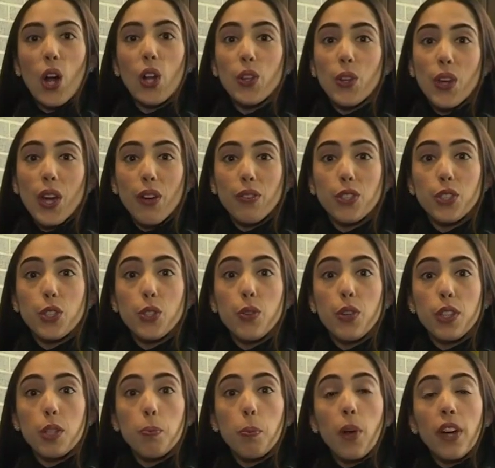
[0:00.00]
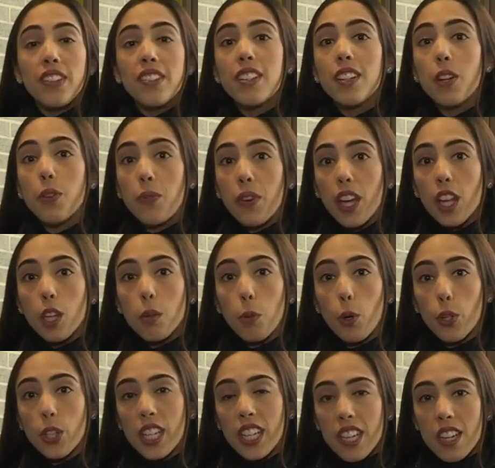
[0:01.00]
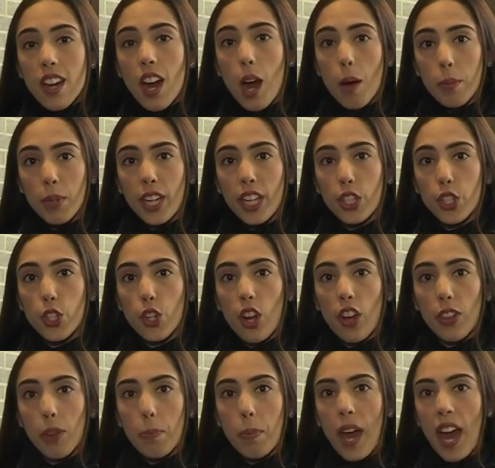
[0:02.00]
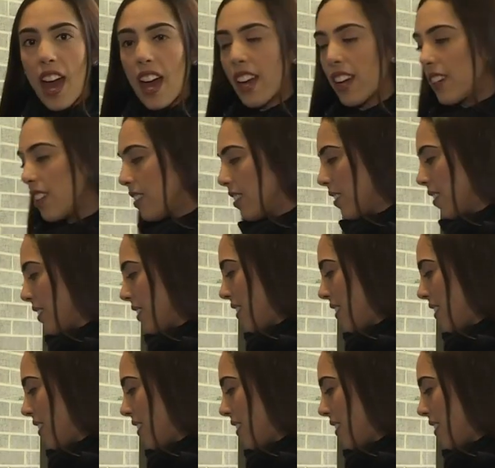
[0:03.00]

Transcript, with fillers: All you have to do is press an available key combination on the pad,